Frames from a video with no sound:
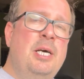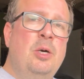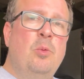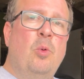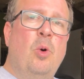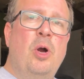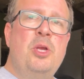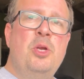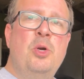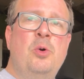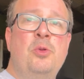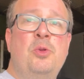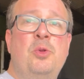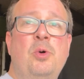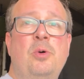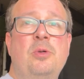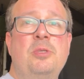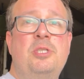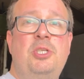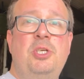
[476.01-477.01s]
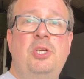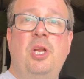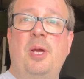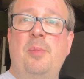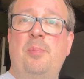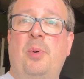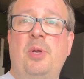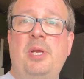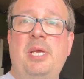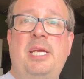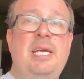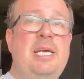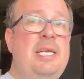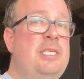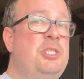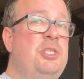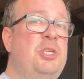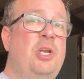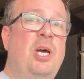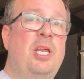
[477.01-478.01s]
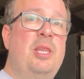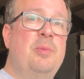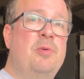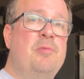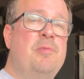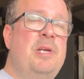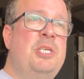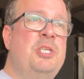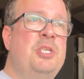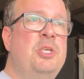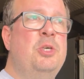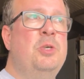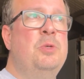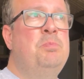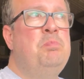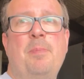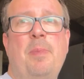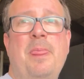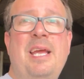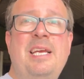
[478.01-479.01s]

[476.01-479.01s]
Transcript: What are your thoughts? Do you like body kits? Do you like them original?